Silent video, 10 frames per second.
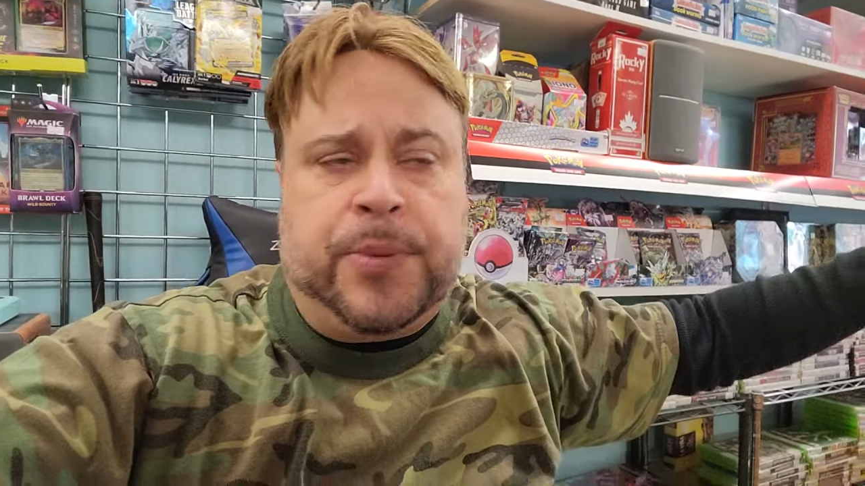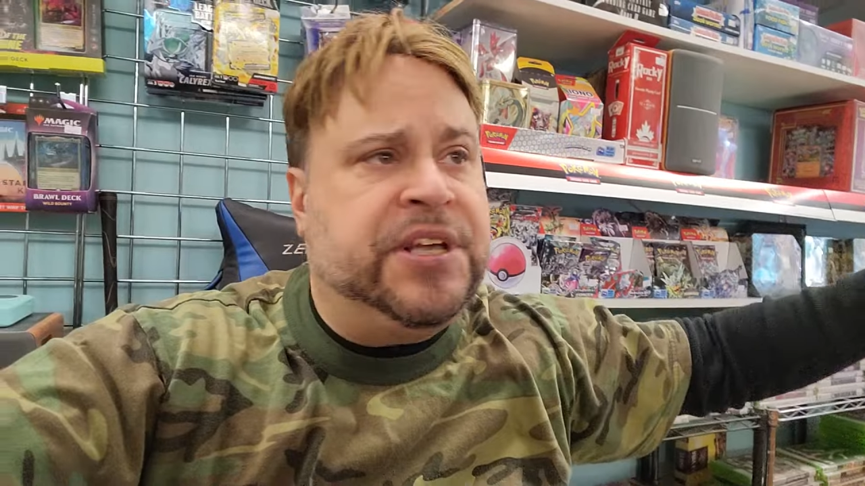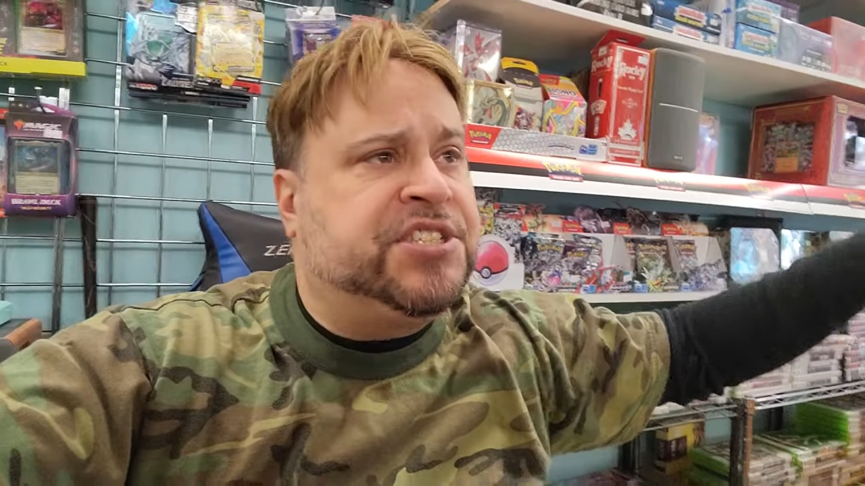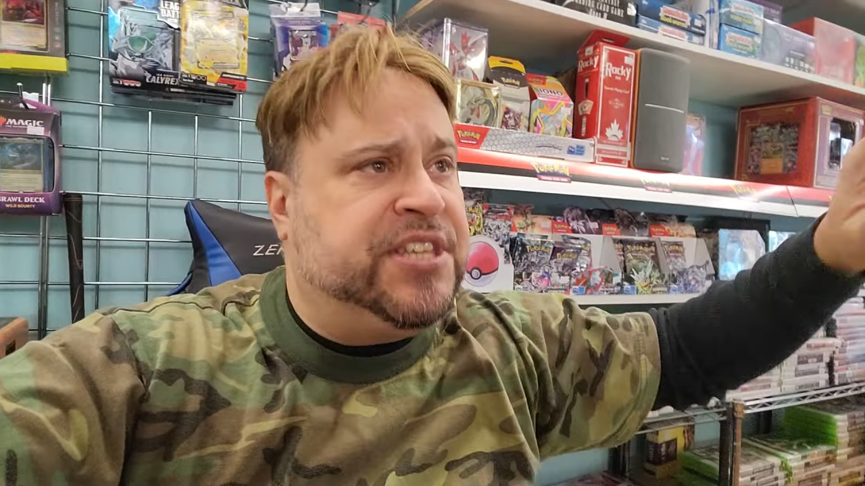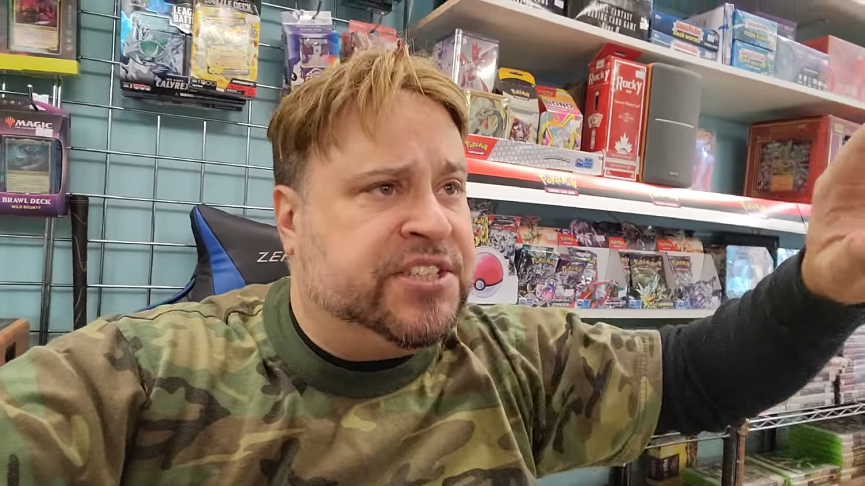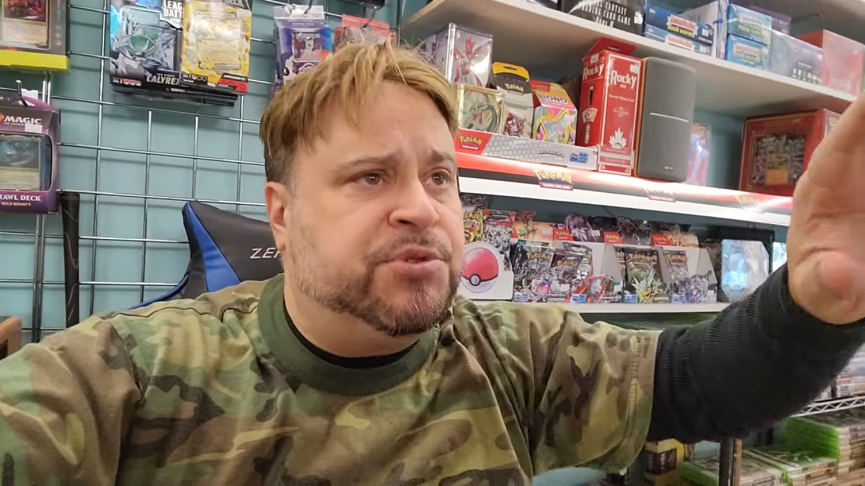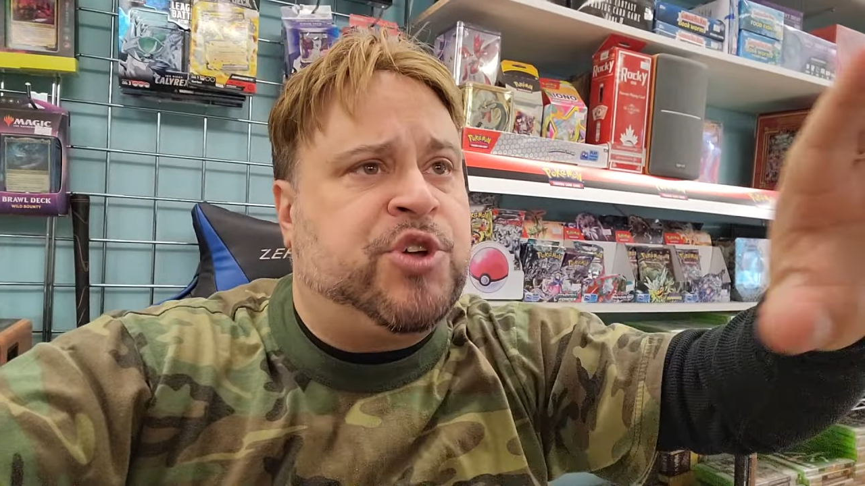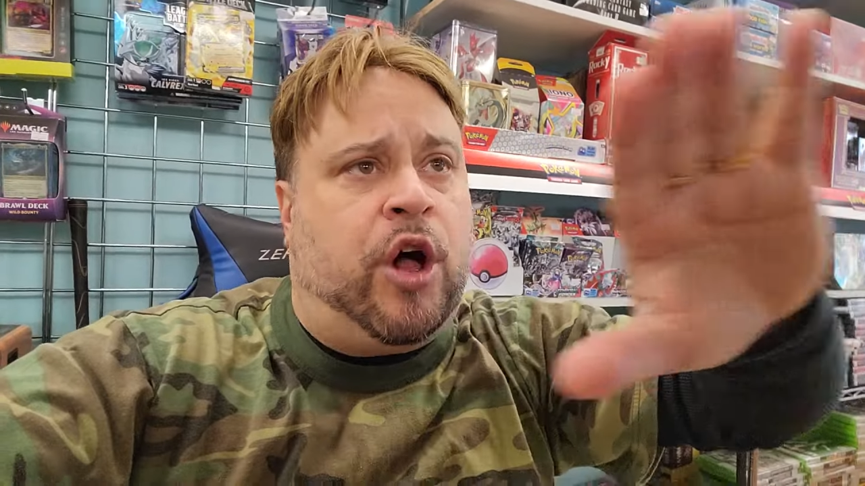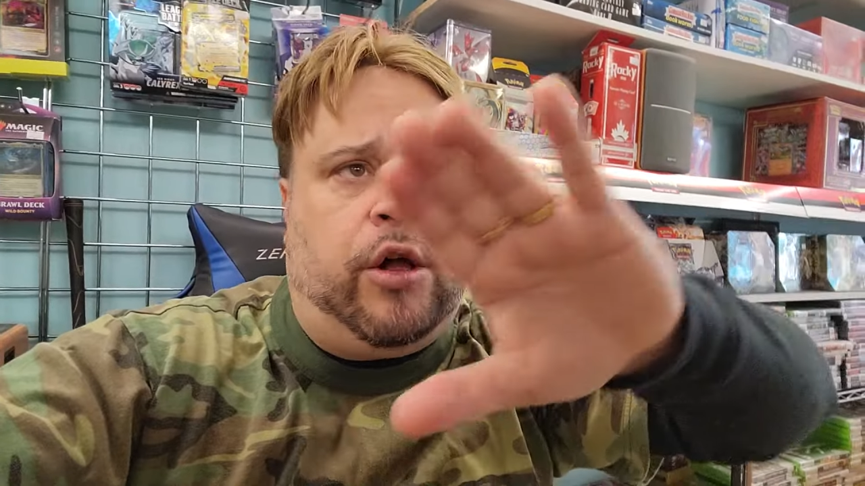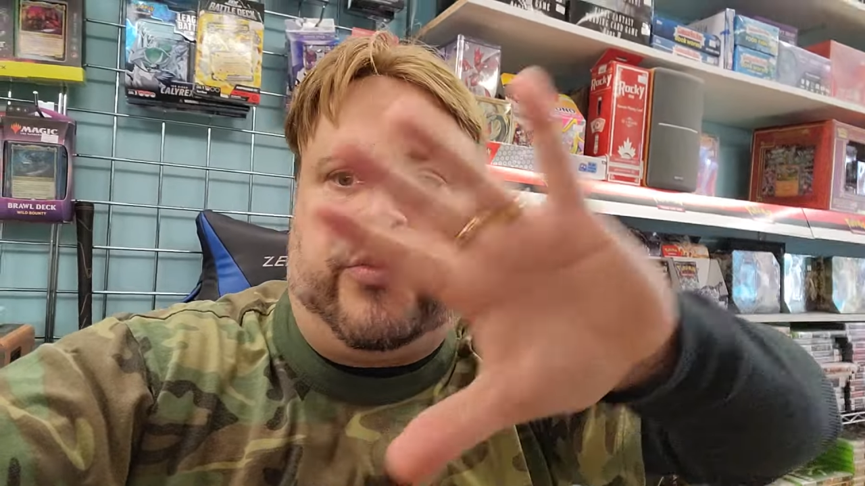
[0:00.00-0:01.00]
This, this was
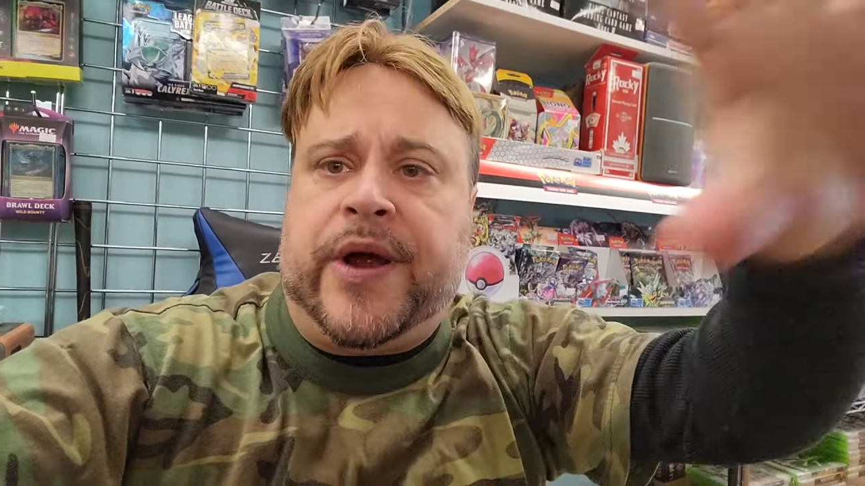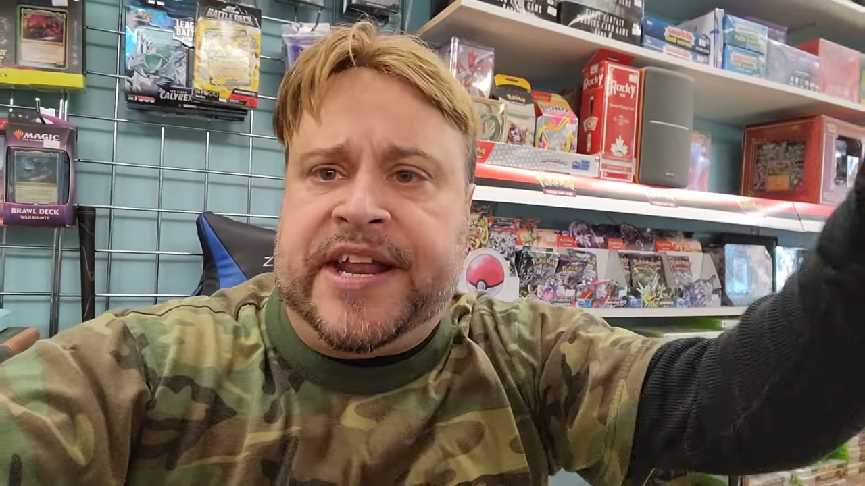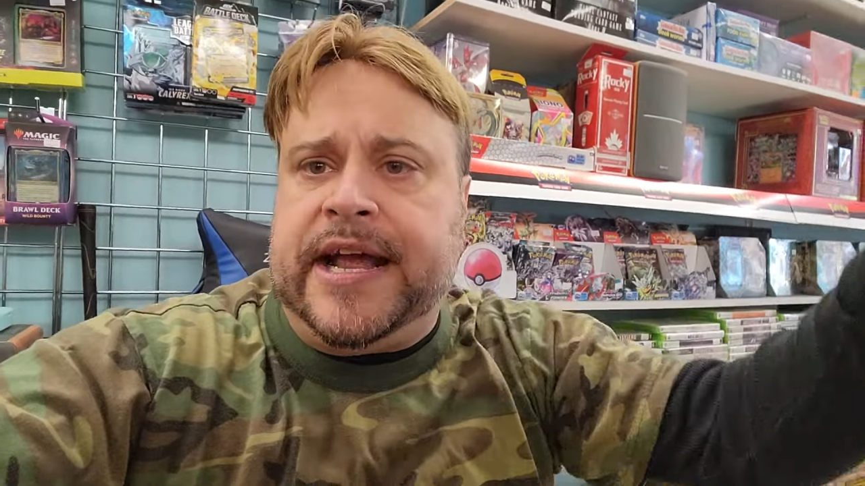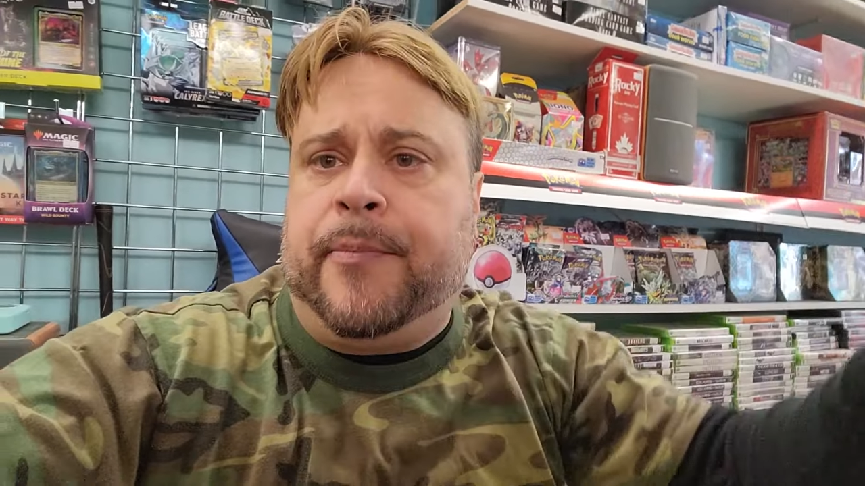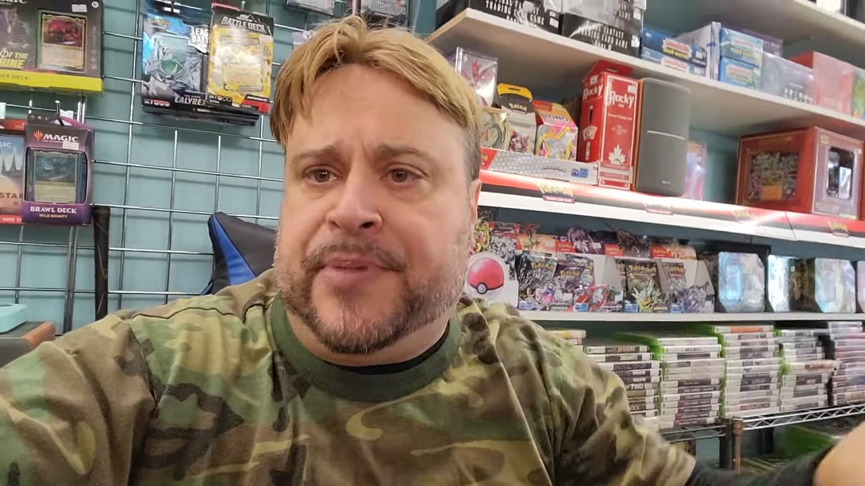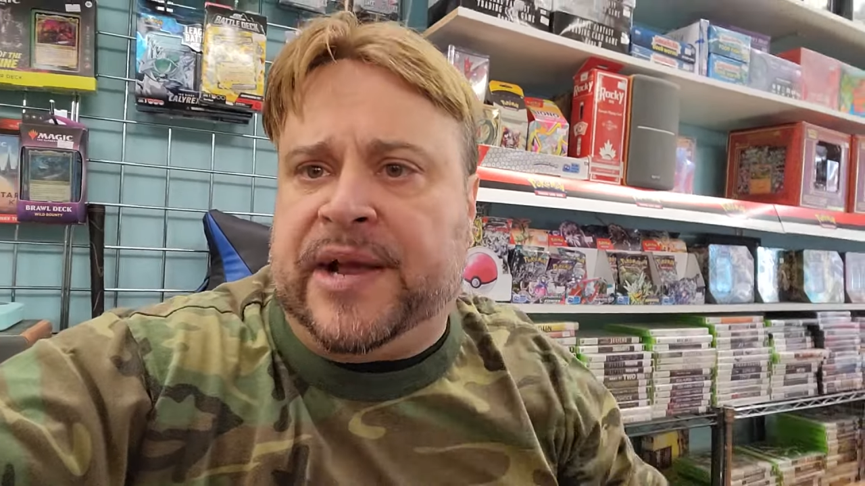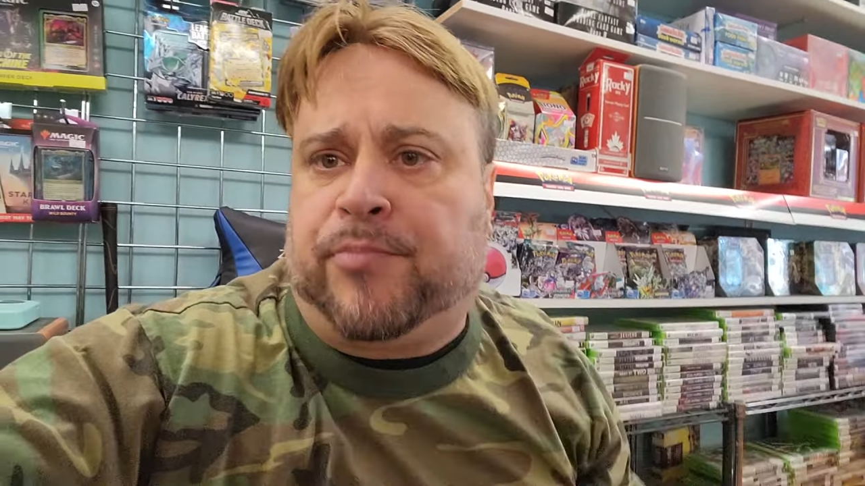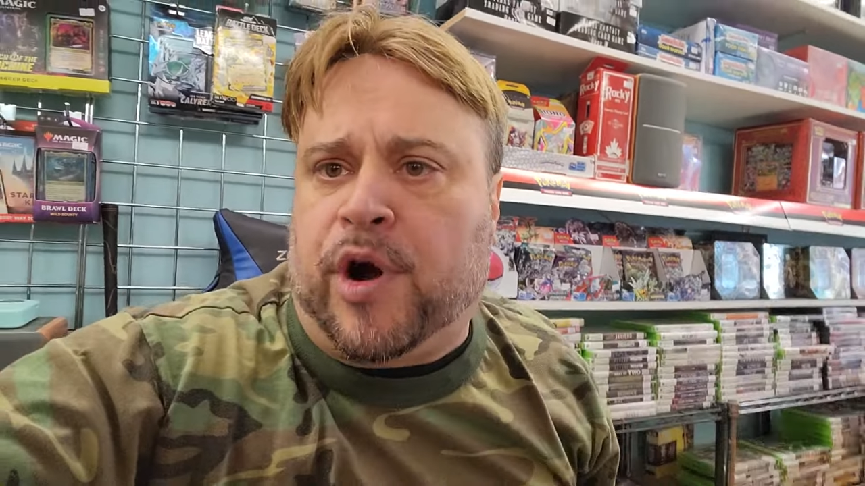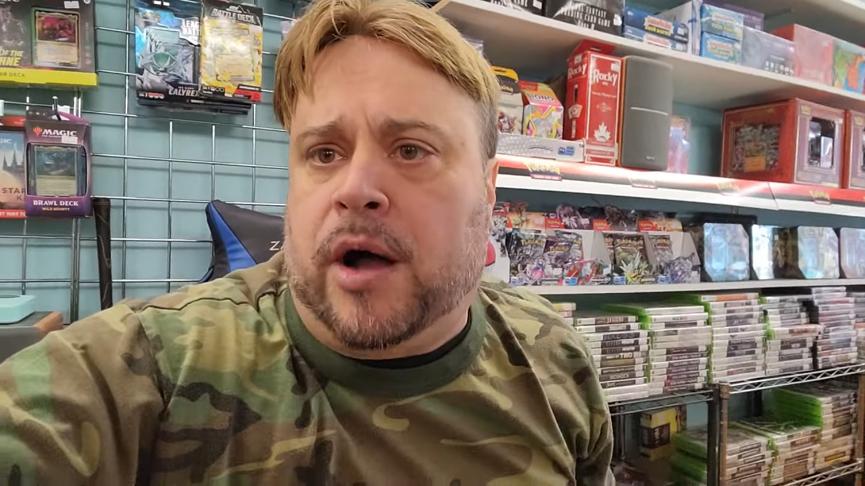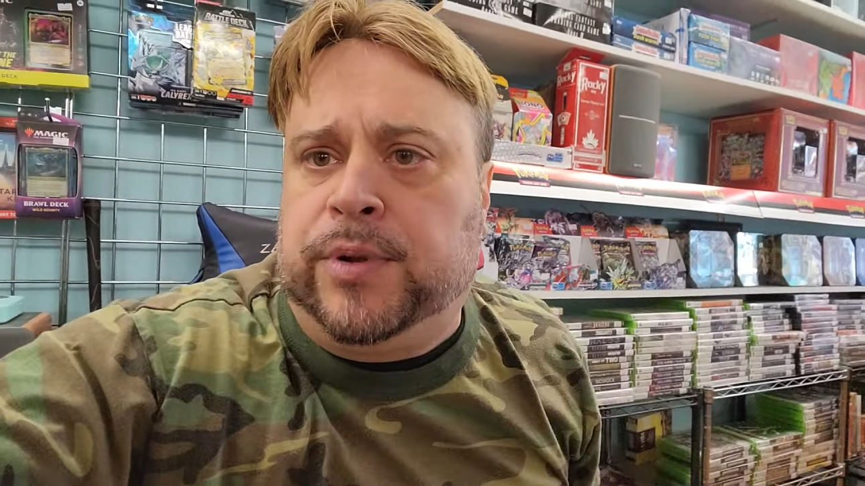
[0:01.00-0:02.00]
already a big
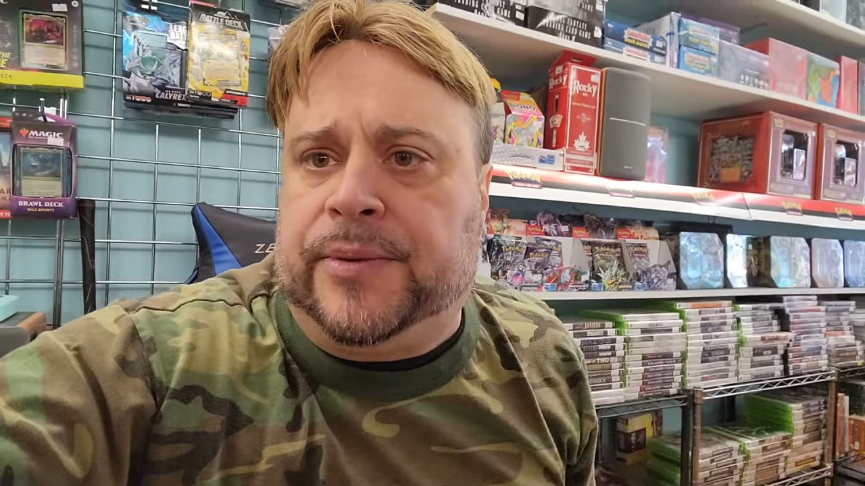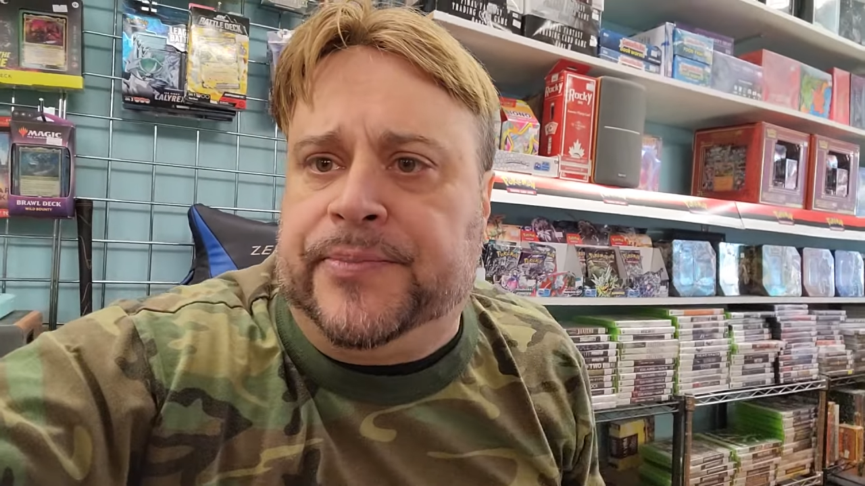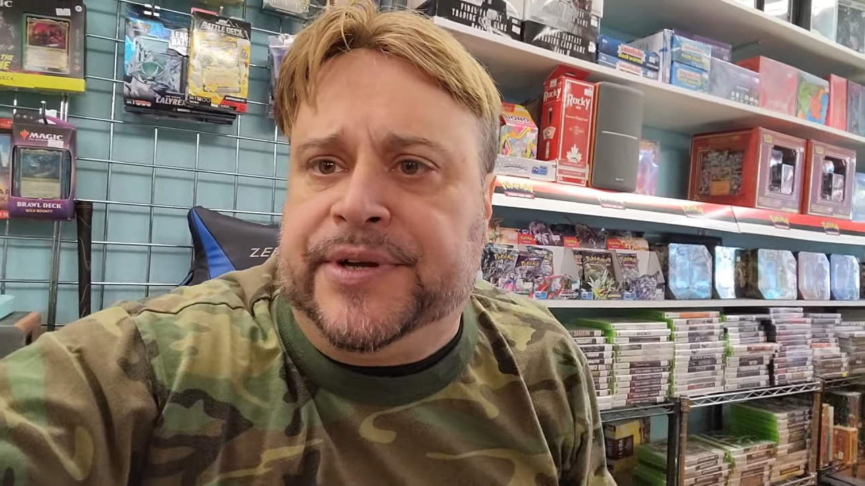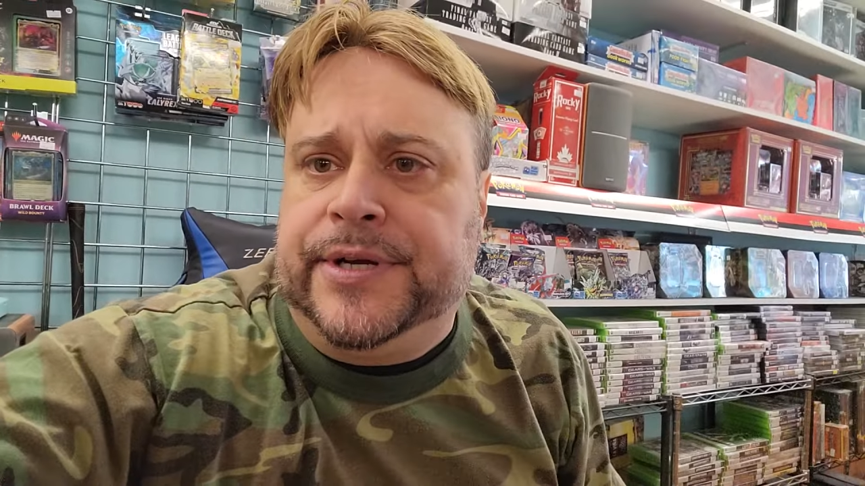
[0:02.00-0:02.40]
problem.